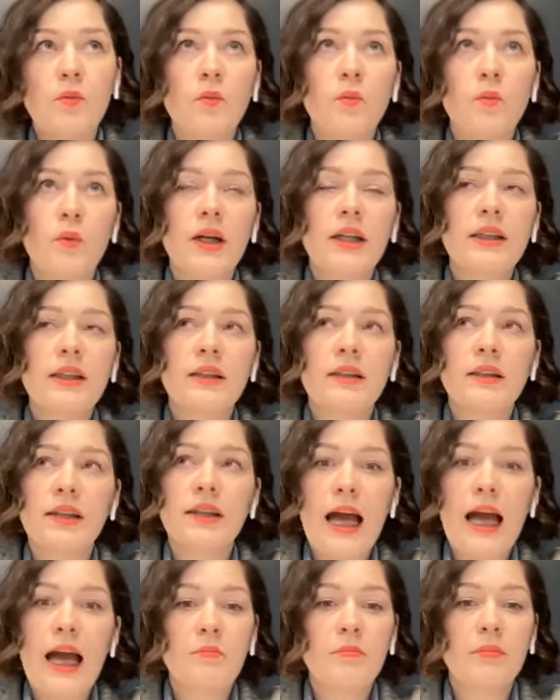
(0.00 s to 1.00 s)
What
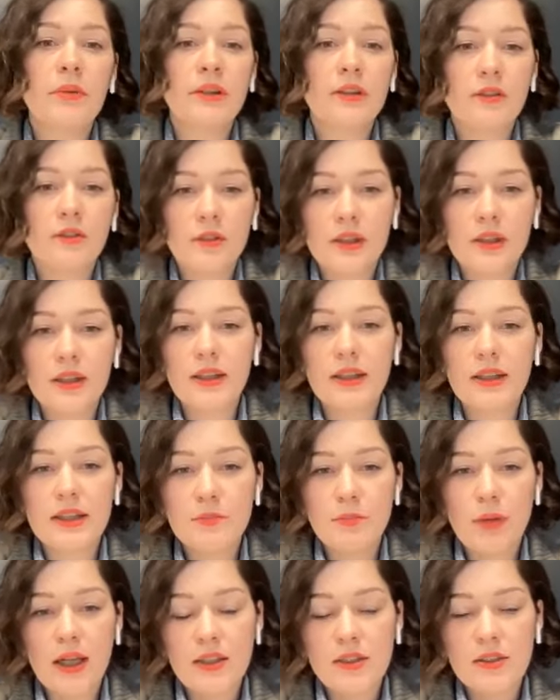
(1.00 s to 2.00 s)
happened during
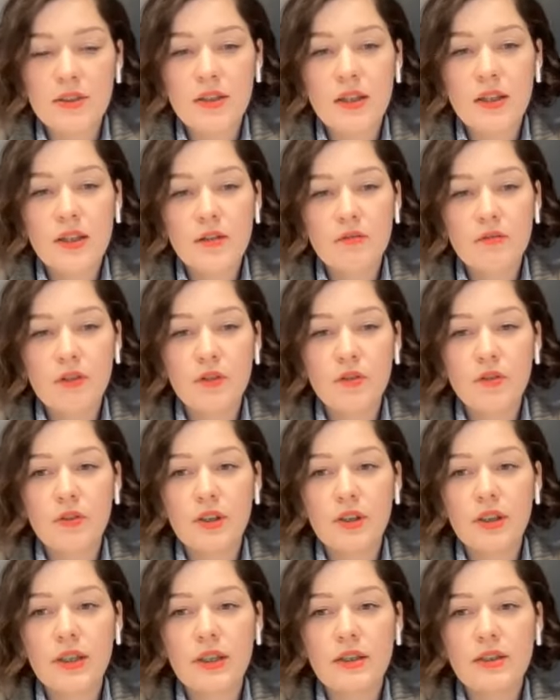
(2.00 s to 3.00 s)
these past few
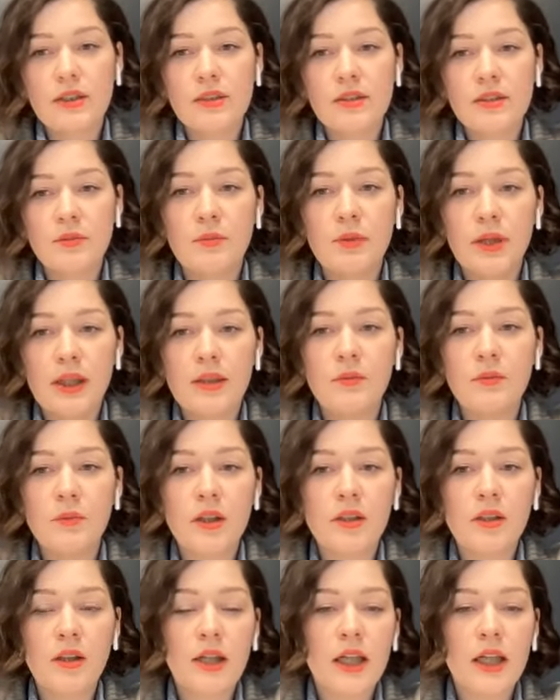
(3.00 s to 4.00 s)
years when we
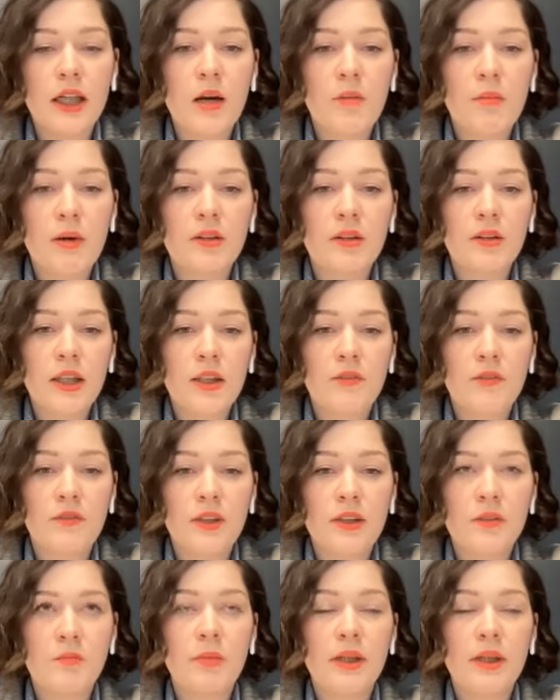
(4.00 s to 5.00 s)
are talking about
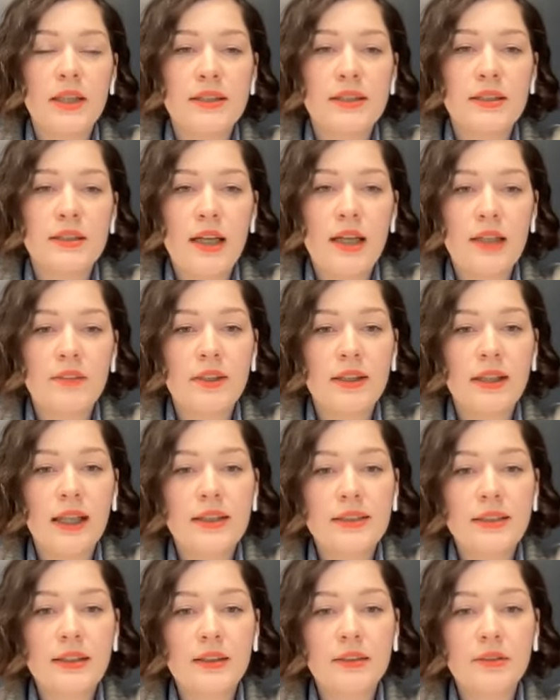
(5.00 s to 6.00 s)
event-based
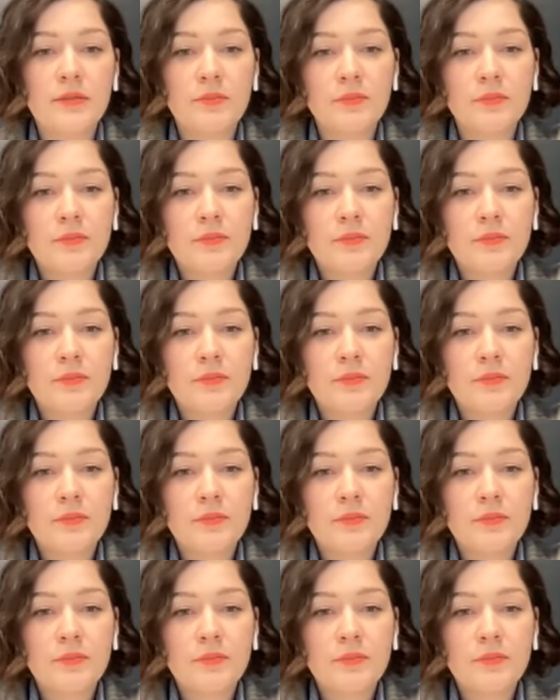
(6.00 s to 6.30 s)
advertising?